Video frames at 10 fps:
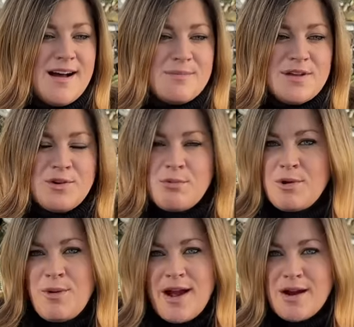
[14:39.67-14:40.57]
They don't
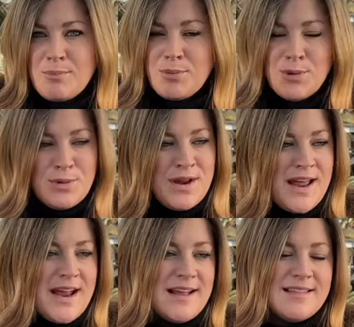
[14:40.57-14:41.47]
require
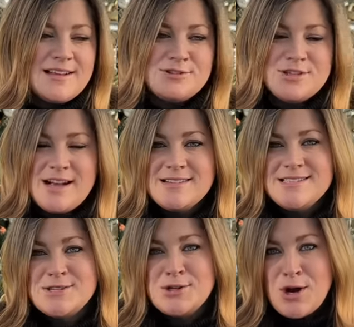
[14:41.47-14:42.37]
pruning. They
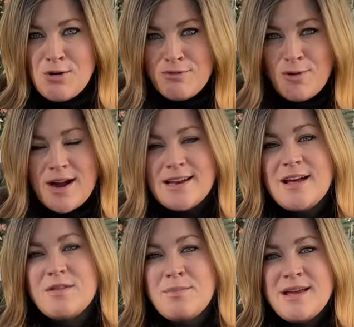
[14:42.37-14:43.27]
just go for it.
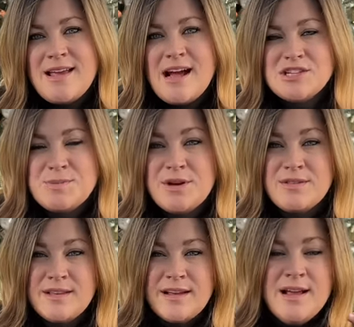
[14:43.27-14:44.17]
Now the pink cashmere,
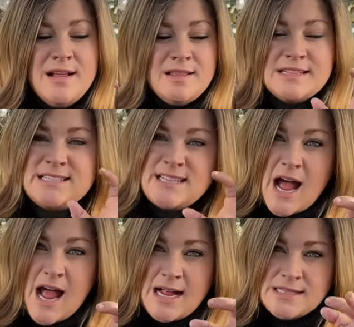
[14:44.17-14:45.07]
the
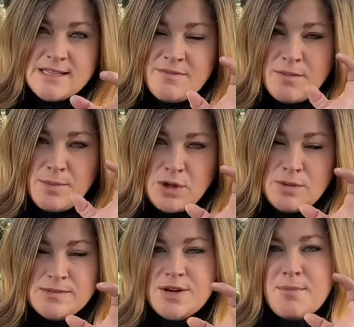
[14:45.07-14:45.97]
size of the
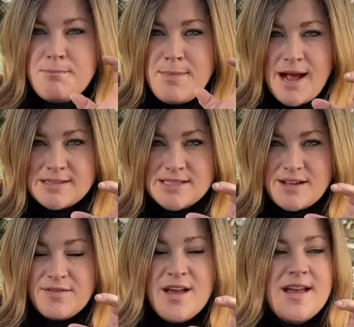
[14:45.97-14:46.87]
blooms are
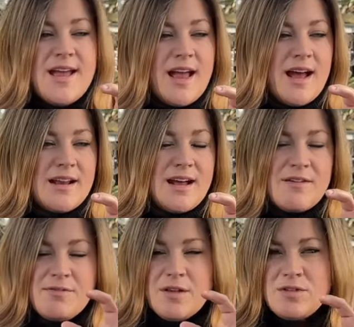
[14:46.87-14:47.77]
massive. And I feel like